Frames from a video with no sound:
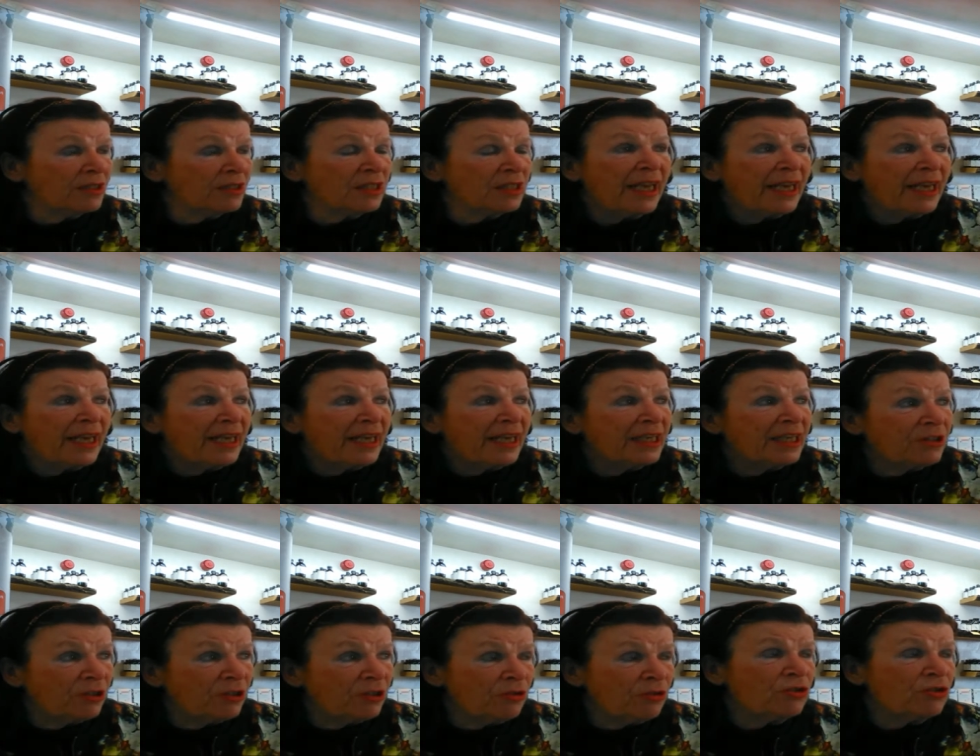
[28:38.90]
it
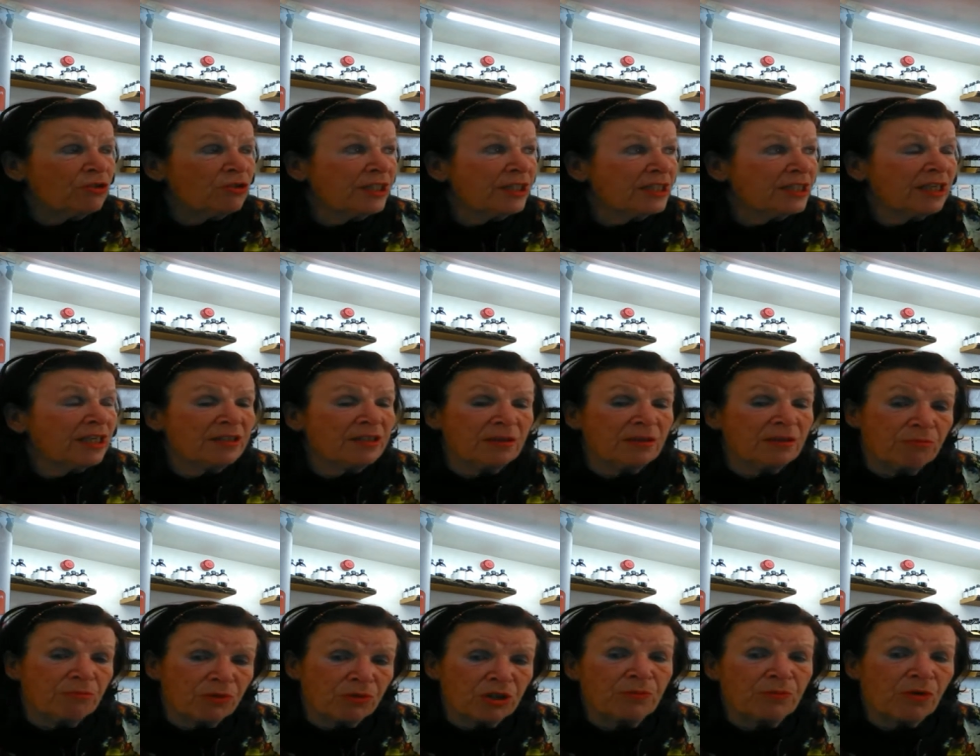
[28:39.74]
usually takes a much
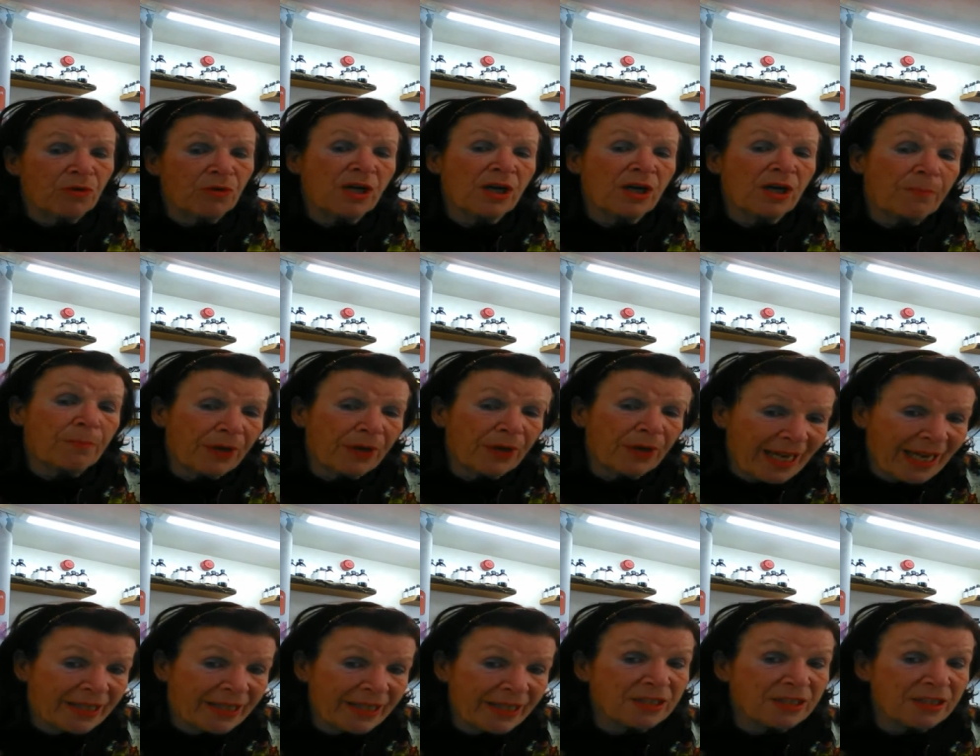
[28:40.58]
more
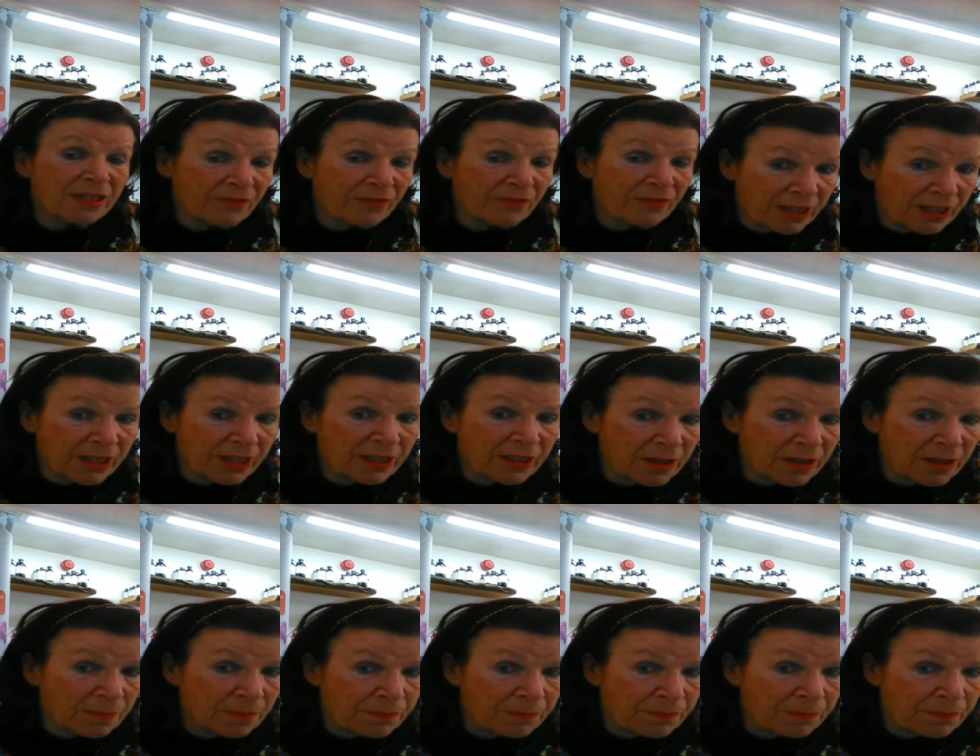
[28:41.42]
comprehensive system
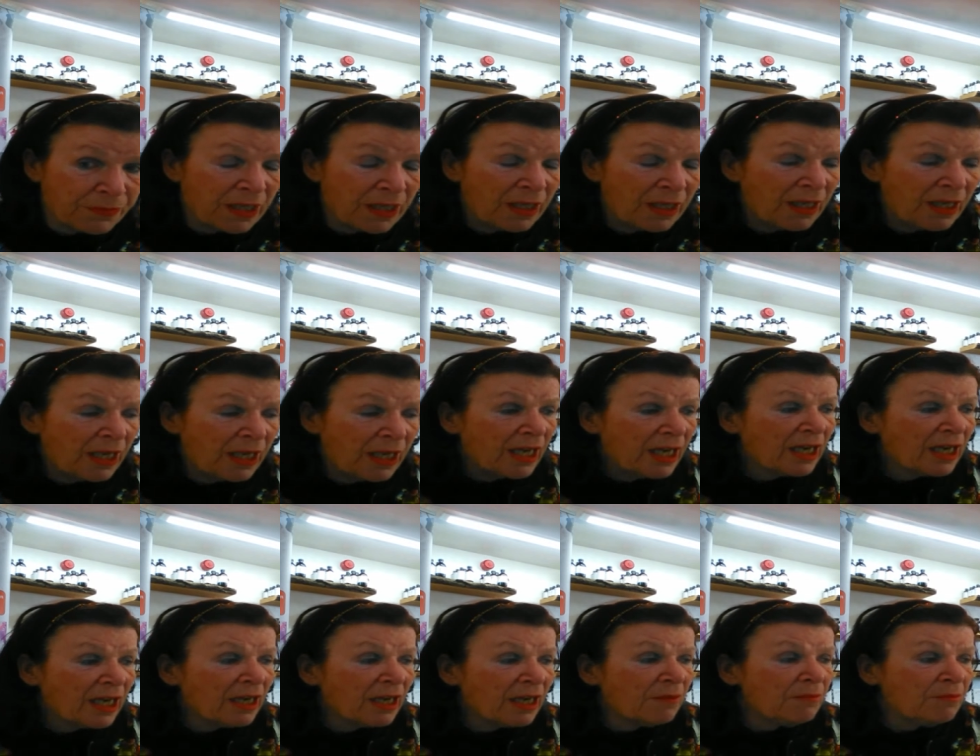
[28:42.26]

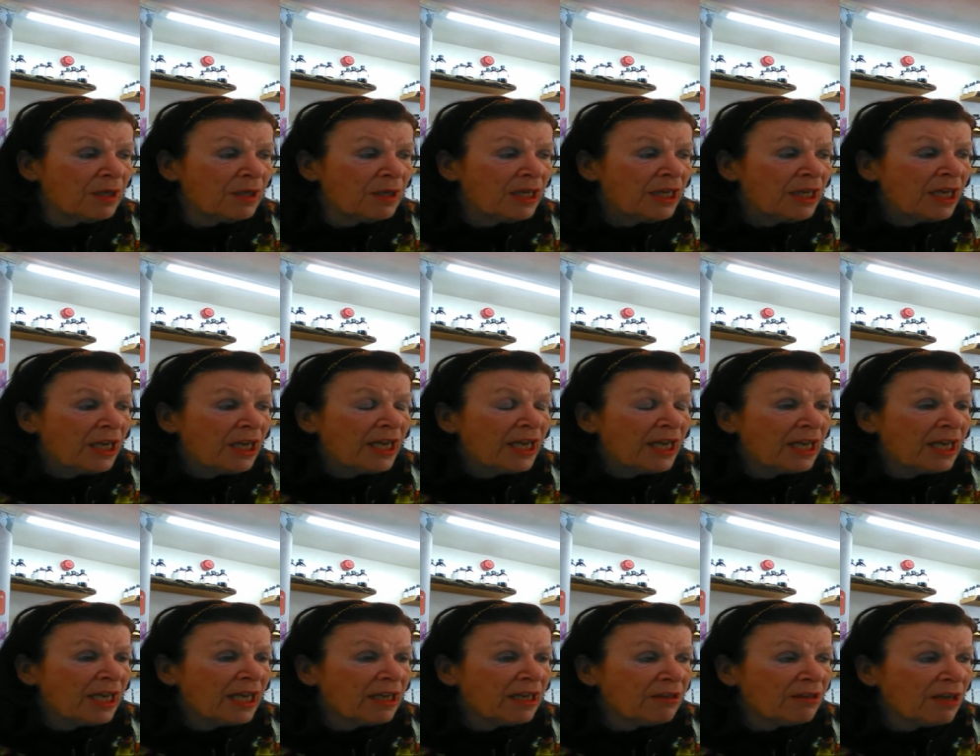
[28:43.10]
um, uh,
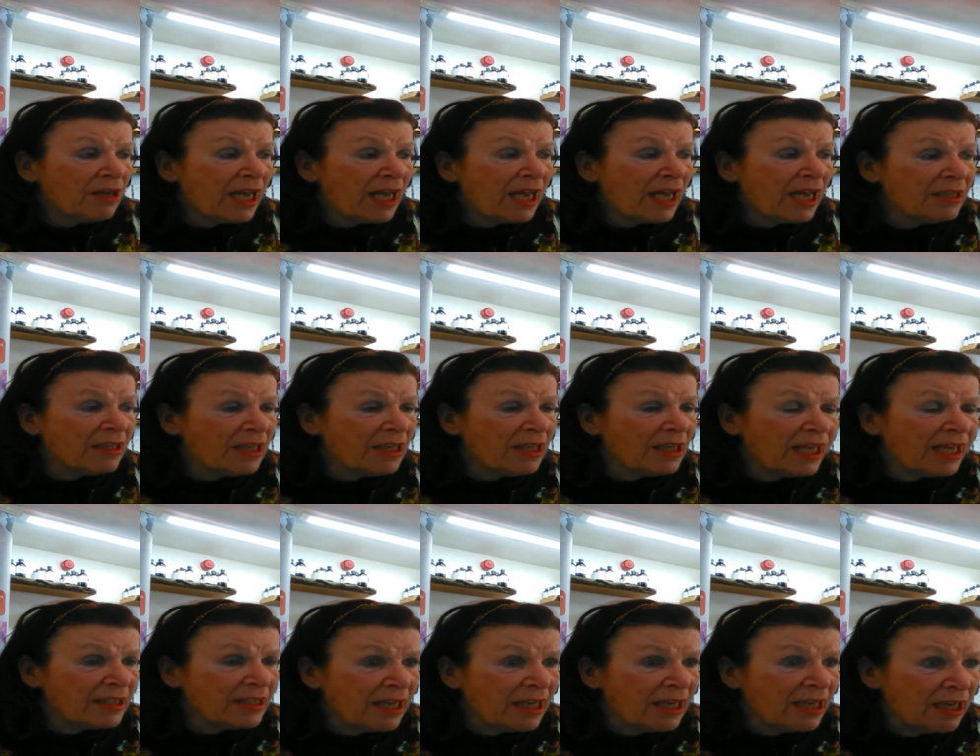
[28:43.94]
and and
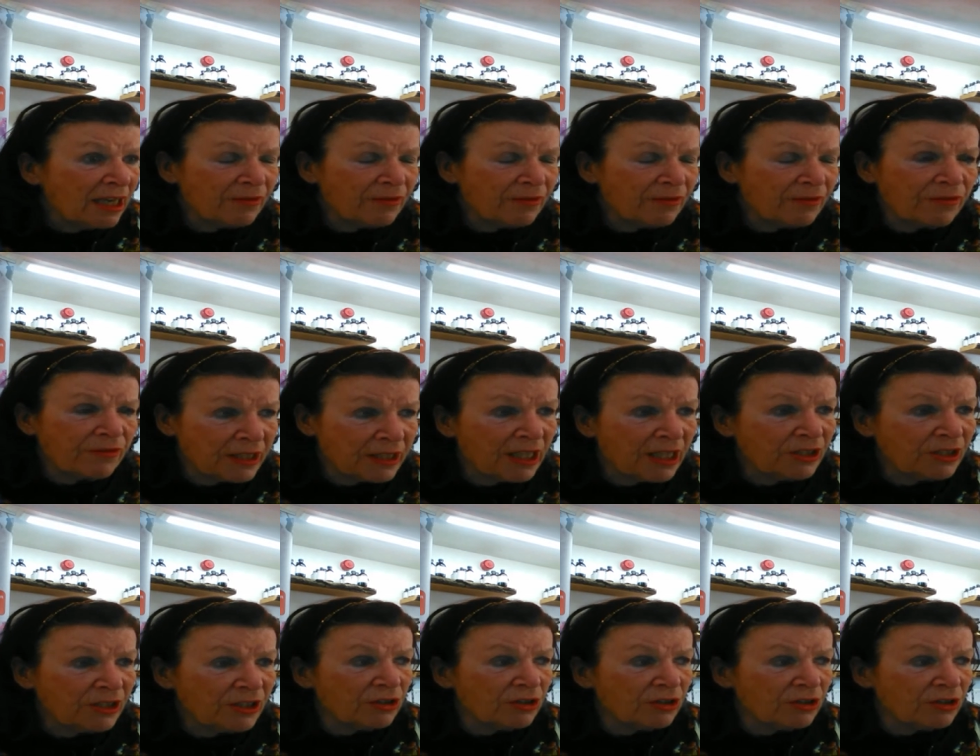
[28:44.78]
careful
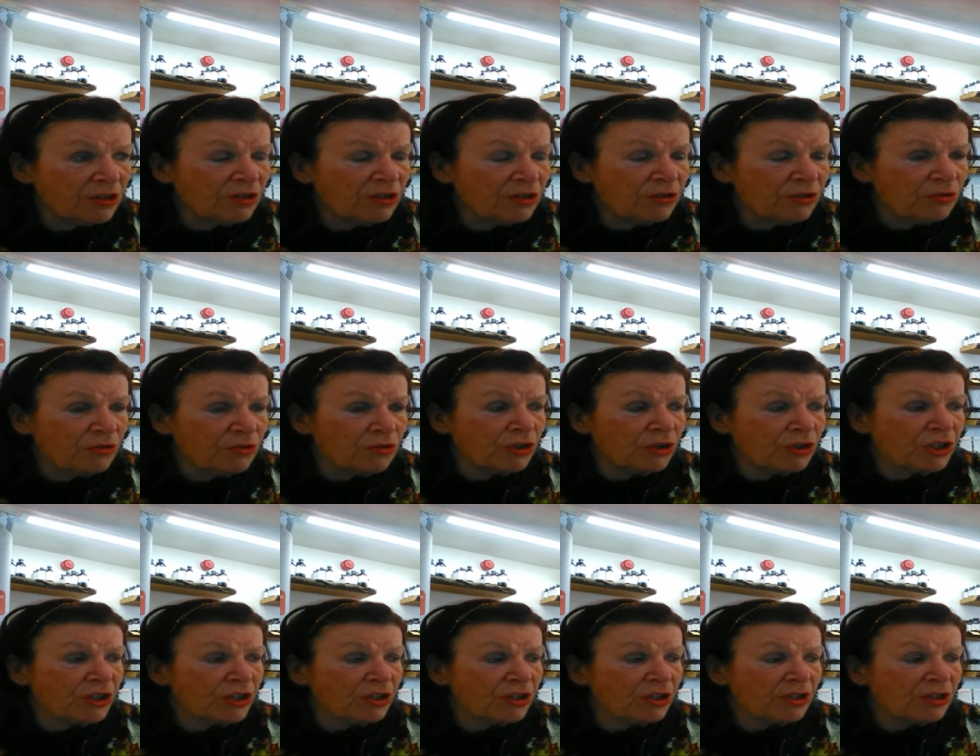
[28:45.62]
attention to nutrition
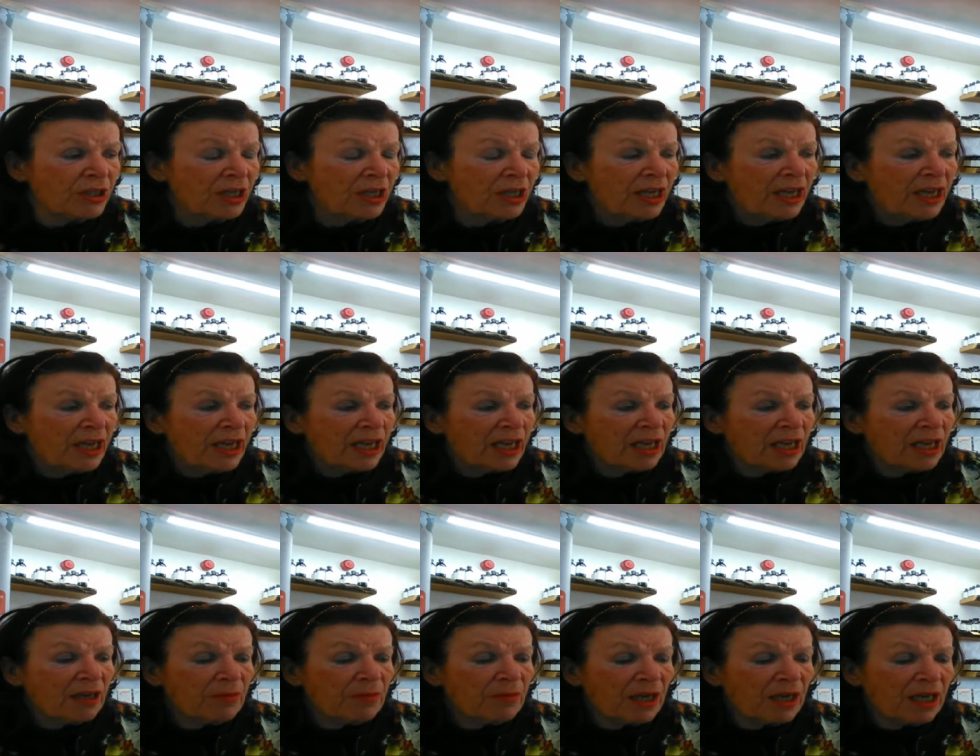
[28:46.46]
um,
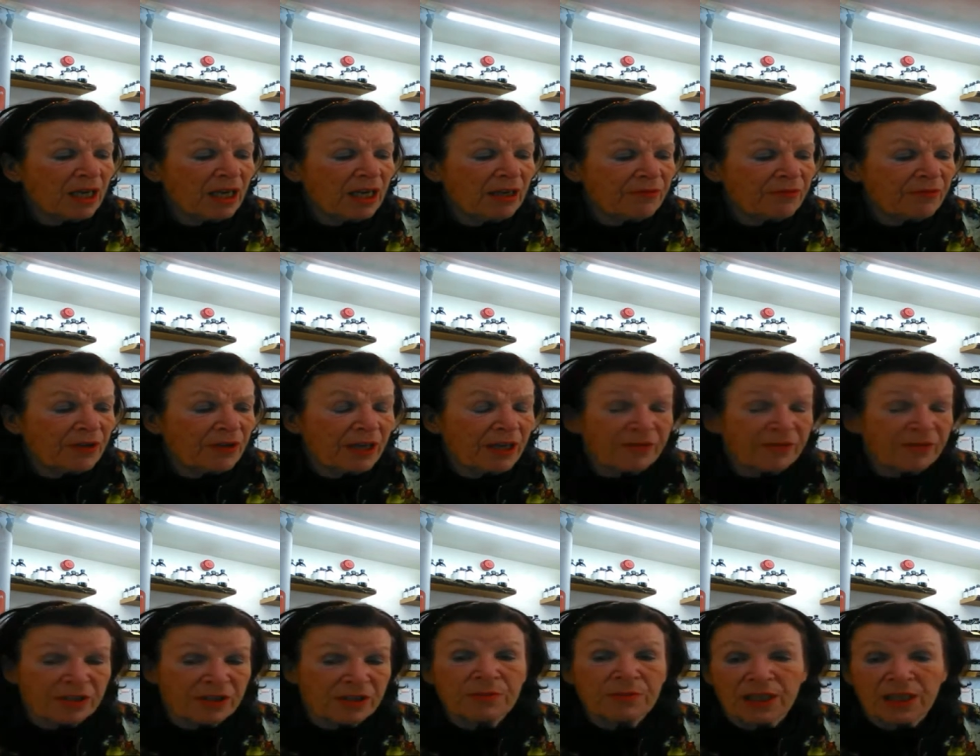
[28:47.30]
if if somebody
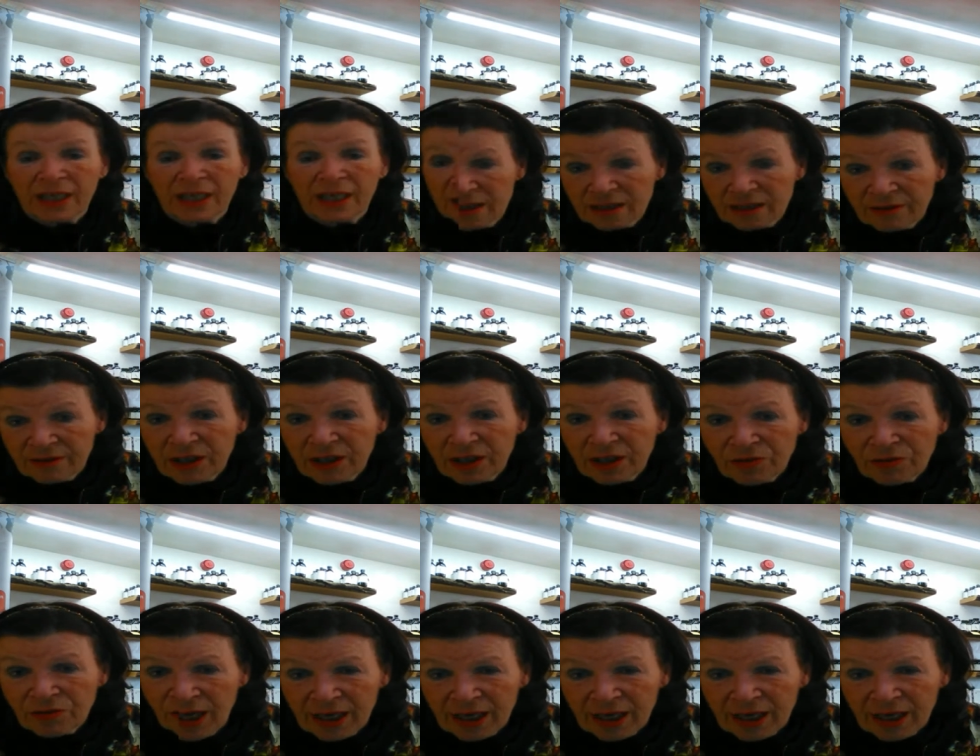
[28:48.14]
has severe
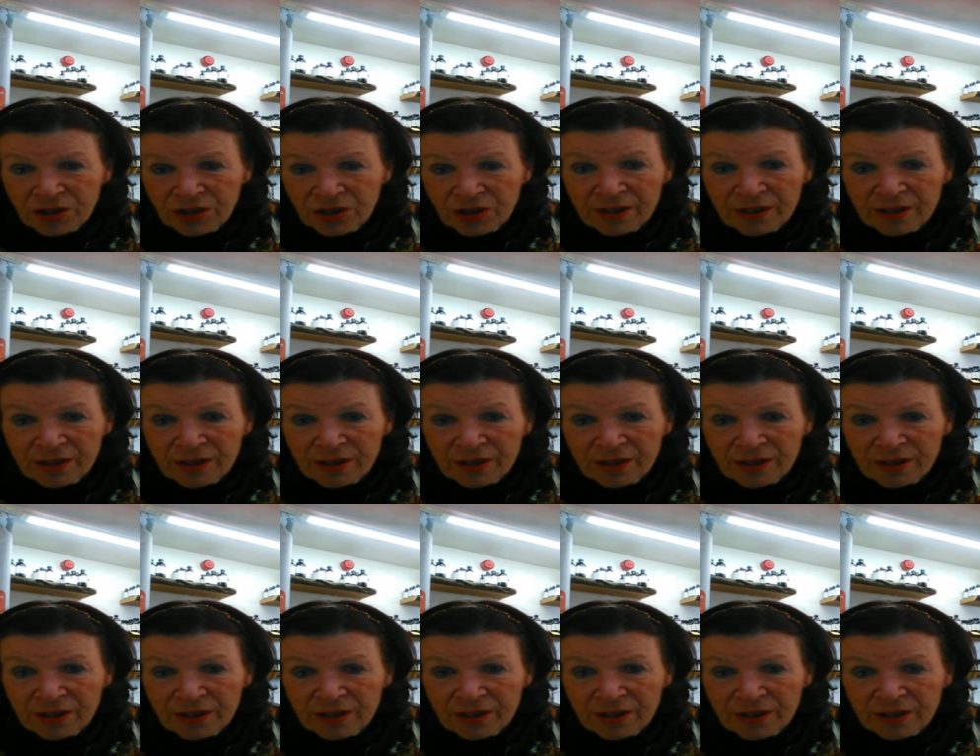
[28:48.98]
allergies.